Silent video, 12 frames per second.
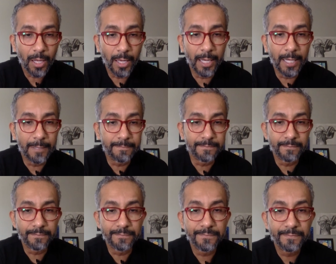
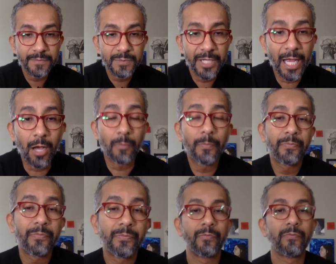Now,
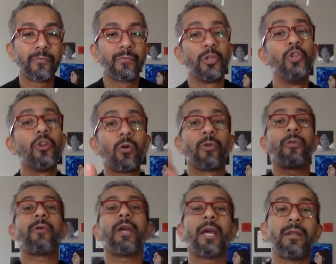you know where
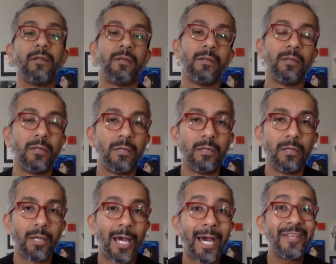they're at.
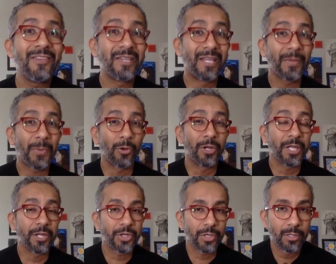How do you get their
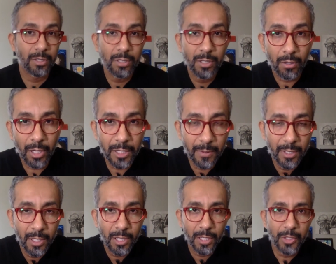attention, right?
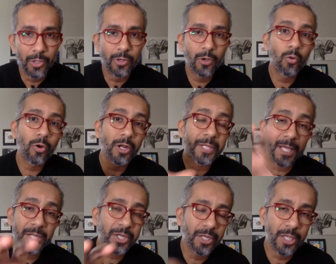You know where
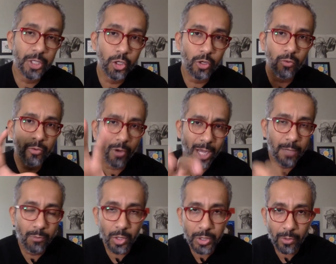attention is. You know where their
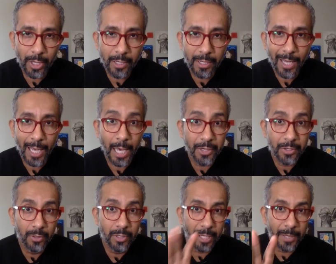eyeballs are at. How do
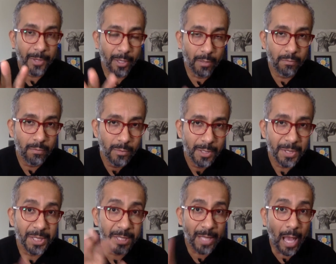you get them
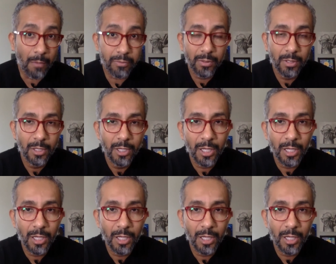to stop?